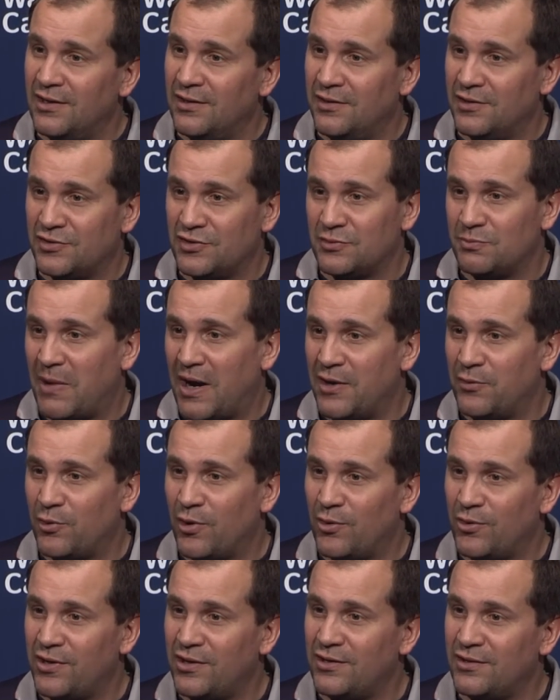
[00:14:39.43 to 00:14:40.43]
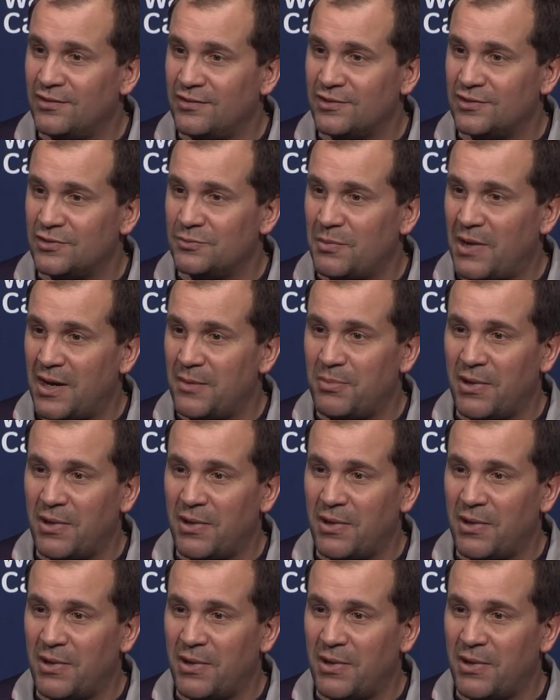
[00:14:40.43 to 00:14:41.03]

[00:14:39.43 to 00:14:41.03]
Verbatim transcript: This is my road. This is my